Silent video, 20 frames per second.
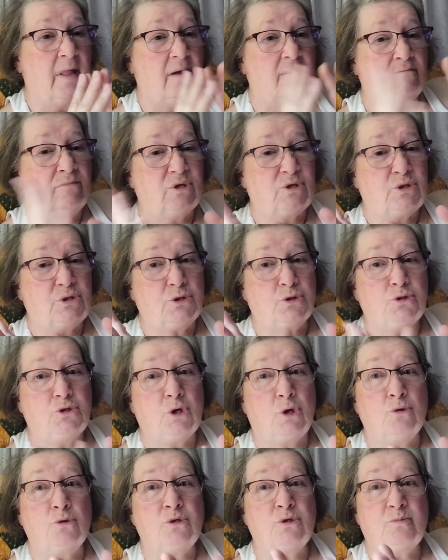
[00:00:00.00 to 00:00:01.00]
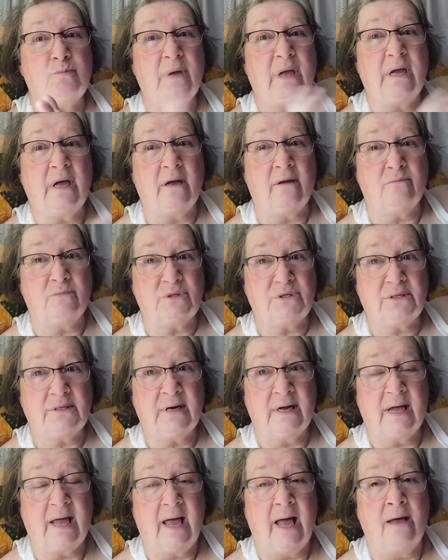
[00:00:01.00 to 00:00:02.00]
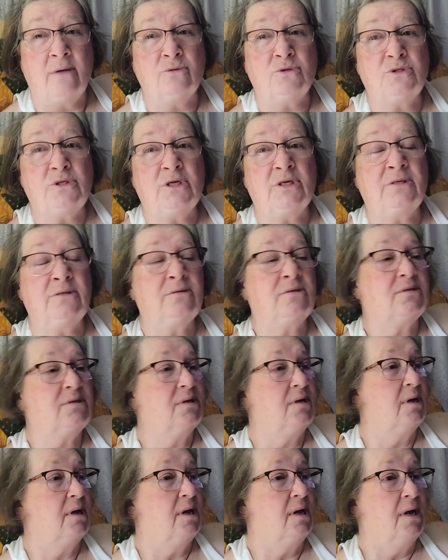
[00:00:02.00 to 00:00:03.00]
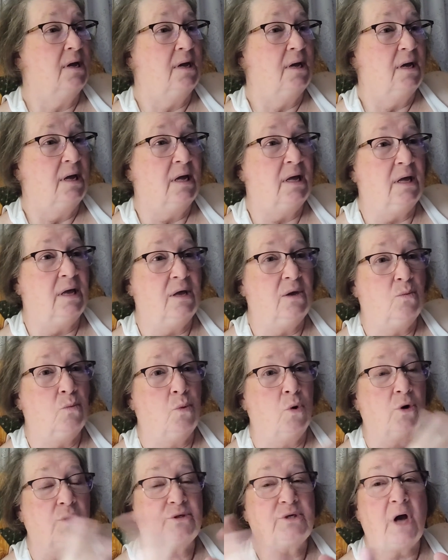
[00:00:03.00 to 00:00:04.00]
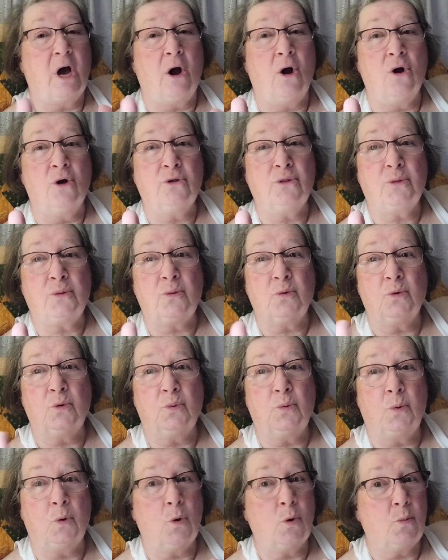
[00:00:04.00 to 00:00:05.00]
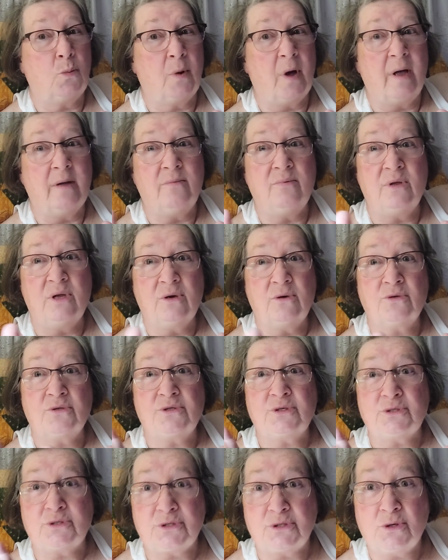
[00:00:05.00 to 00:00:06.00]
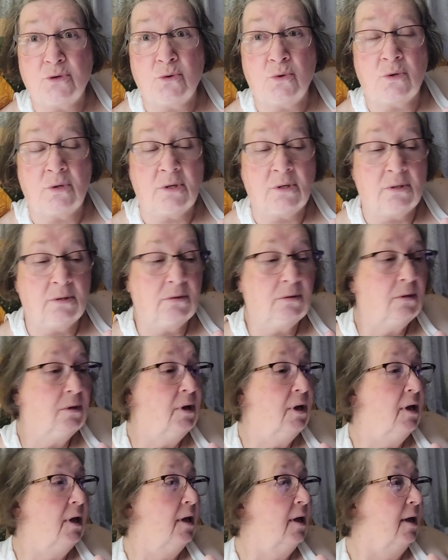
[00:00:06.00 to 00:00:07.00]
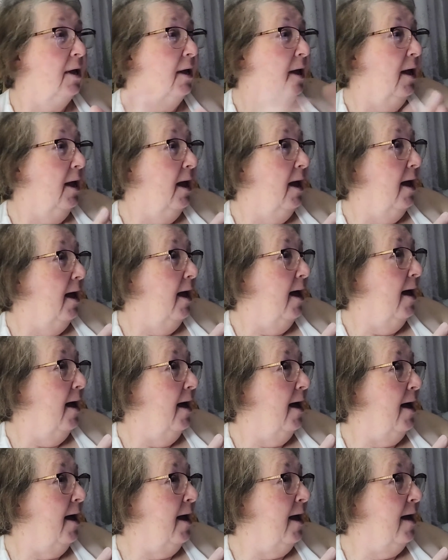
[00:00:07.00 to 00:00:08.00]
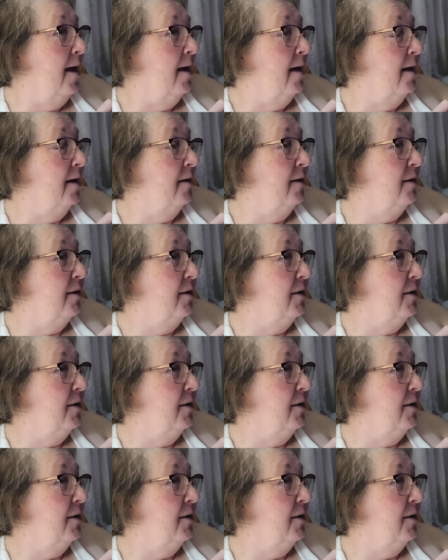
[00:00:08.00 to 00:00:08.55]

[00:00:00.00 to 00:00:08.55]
Mr. Jones becomes an accountant. He worked hard through 4 or 5 years of school, and